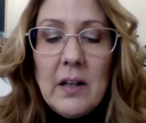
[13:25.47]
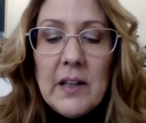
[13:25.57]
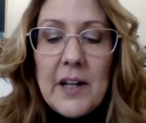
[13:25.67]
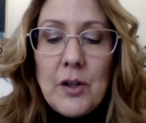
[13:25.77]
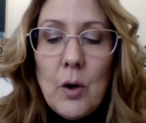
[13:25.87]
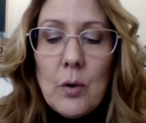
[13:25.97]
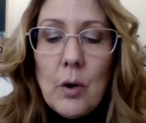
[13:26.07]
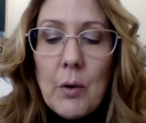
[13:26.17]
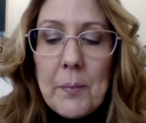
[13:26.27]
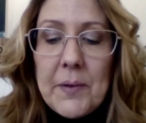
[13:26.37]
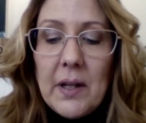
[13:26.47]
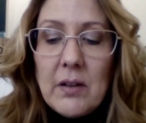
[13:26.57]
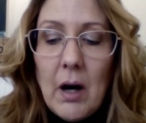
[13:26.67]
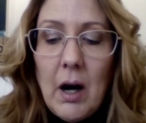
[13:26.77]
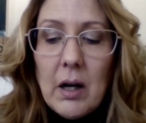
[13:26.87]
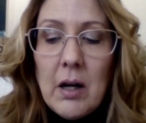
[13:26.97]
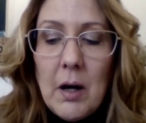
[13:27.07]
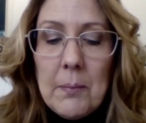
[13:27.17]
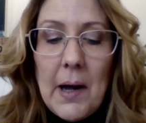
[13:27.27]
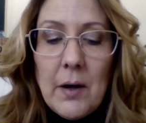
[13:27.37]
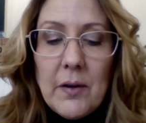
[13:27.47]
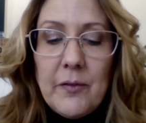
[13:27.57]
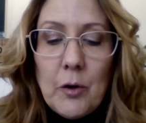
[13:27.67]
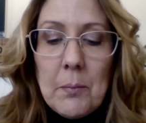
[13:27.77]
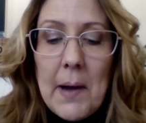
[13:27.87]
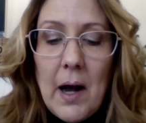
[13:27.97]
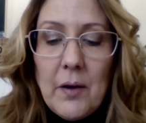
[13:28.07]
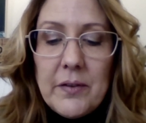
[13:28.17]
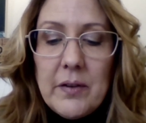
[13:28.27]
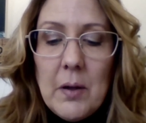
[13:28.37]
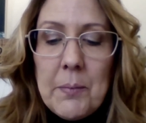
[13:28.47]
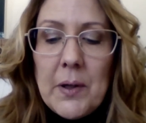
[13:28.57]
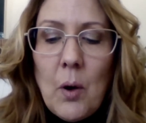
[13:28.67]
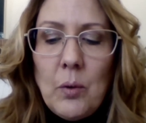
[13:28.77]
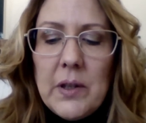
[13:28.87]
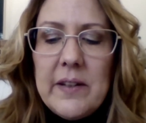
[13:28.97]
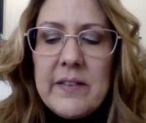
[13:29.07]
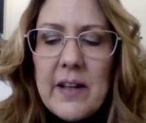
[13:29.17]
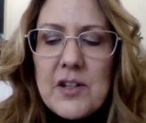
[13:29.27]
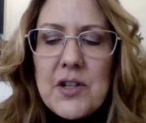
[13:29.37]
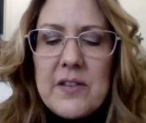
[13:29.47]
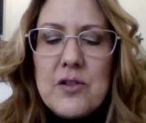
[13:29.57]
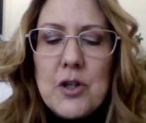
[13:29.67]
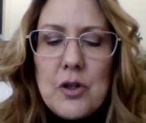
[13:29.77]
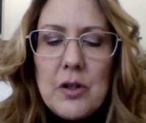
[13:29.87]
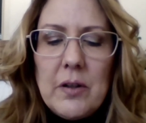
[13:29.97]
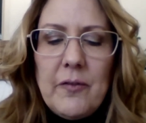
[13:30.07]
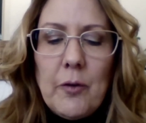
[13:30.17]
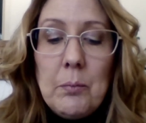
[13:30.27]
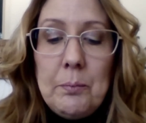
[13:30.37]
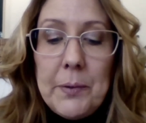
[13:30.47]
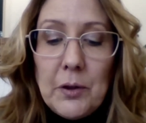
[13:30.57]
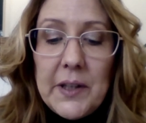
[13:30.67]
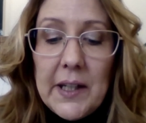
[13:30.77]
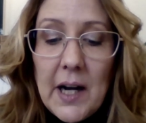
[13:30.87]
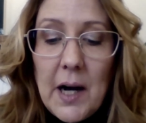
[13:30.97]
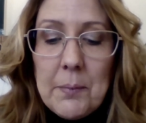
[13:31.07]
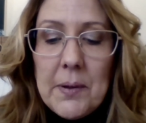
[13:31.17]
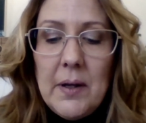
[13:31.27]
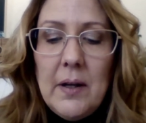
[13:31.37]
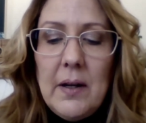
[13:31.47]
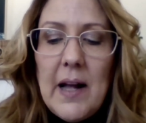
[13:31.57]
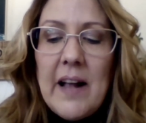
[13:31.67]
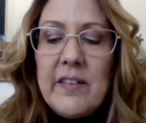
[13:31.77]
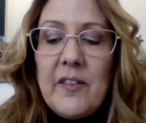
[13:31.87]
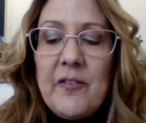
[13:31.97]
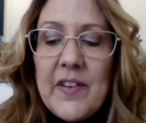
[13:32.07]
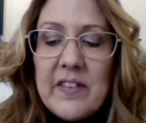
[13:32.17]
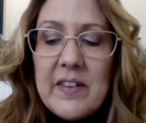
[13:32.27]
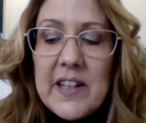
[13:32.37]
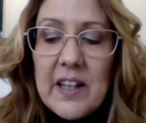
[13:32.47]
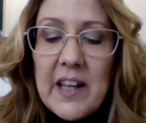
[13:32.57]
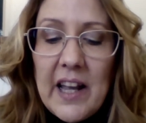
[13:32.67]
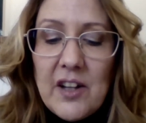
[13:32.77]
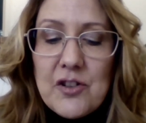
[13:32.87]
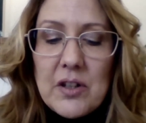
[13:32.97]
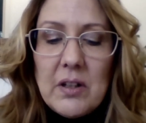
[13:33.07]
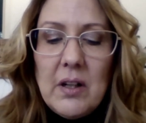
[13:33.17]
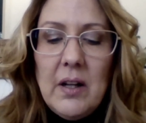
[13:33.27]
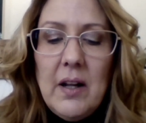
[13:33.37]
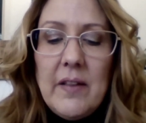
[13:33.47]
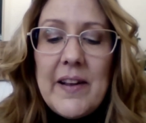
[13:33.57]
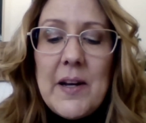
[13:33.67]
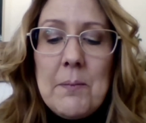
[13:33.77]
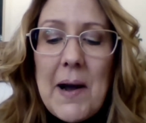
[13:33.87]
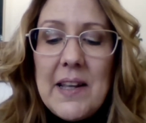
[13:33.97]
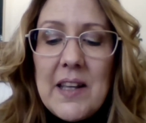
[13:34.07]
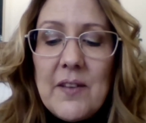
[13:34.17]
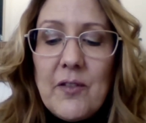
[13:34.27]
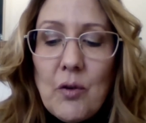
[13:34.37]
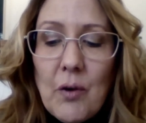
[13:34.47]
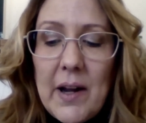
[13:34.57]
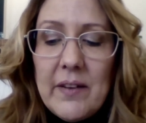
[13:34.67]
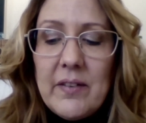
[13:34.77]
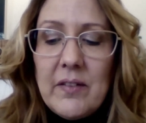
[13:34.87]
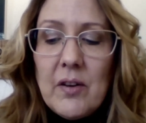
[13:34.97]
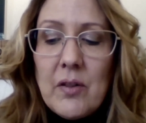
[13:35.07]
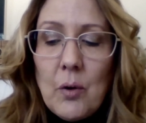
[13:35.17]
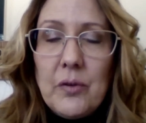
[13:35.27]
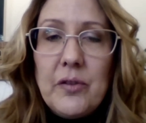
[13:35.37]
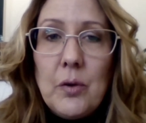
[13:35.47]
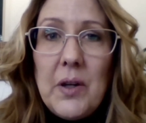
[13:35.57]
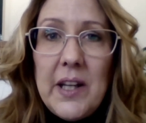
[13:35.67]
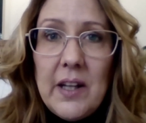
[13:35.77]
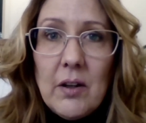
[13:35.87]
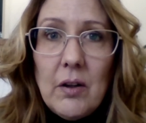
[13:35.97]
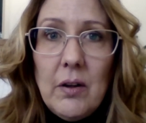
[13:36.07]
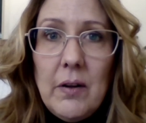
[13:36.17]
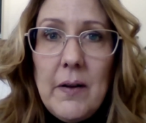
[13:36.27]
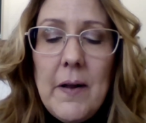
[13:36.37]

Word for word: Let no corrupting talk come out of your mouths, but only such as good for building up, as it fits the occasion, that it might give grace to those who heal.